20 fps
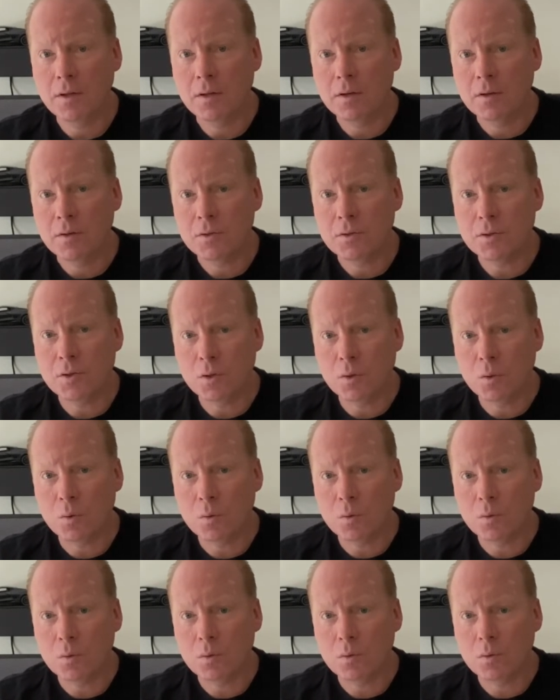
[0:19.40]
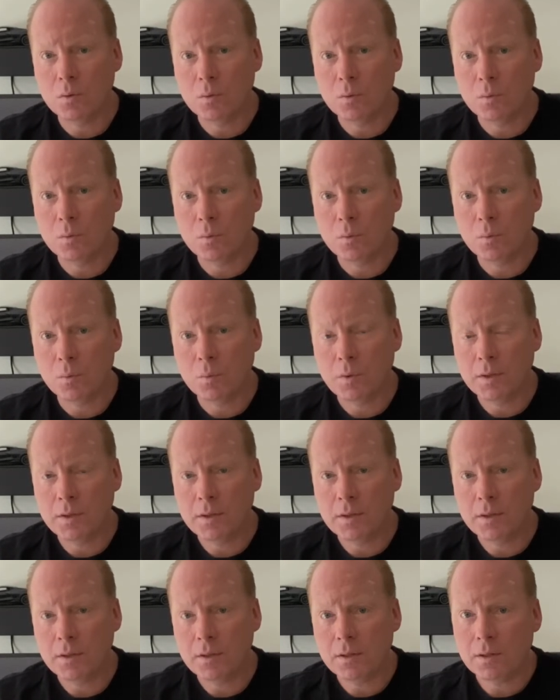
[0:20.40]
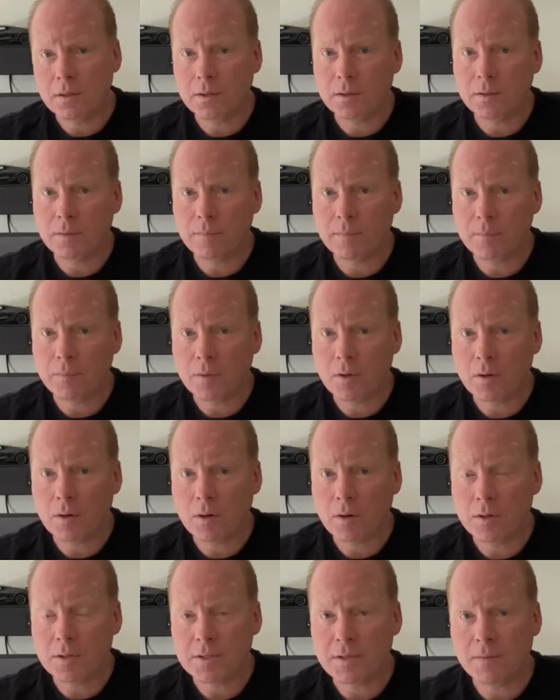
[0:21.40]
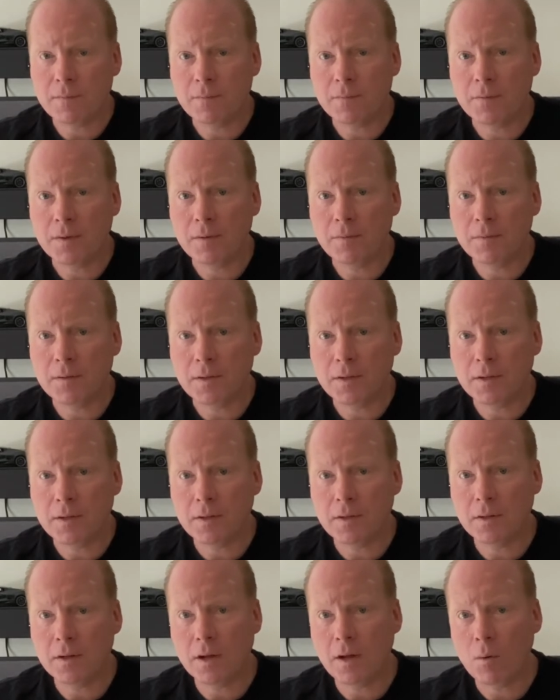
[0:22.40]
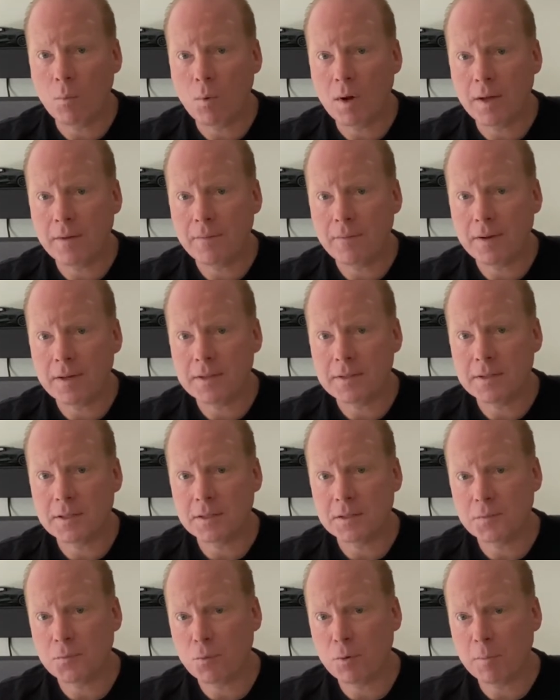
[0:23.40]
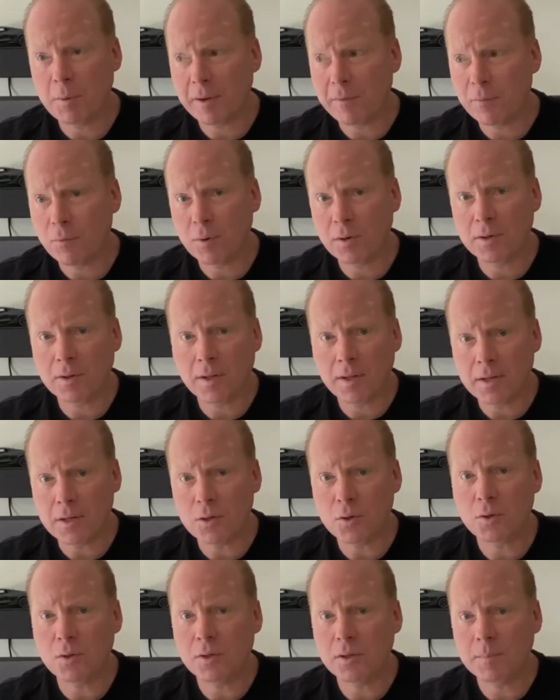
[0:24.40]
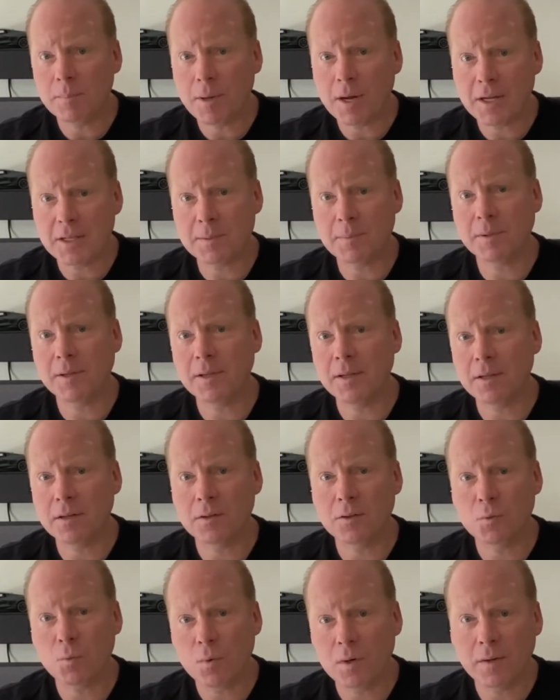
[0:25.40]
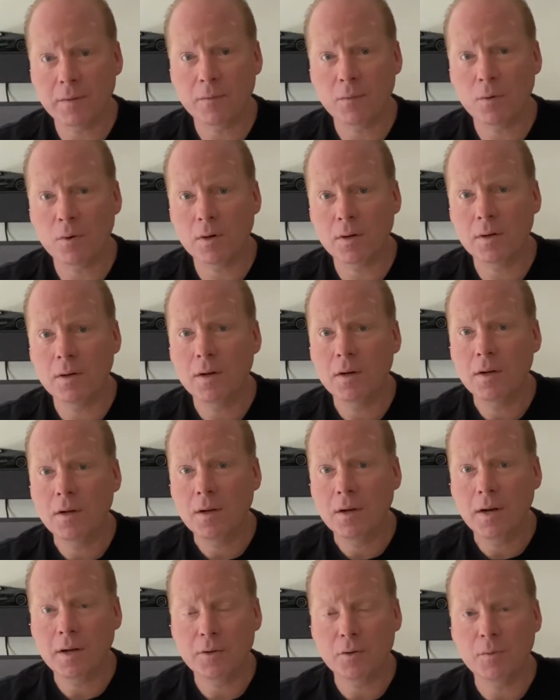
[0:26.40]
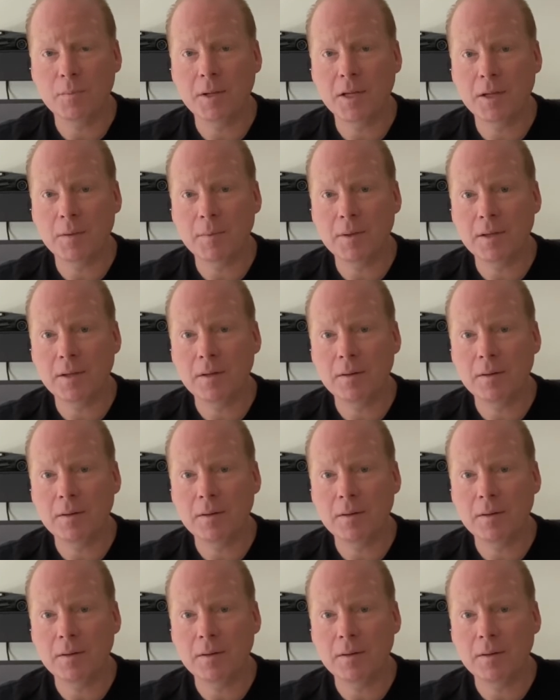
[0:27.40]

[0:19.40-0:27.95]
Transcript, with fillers: So with the R750 and a Wi-Fi 6 4x4 client, you could possibly get a 2400 megabit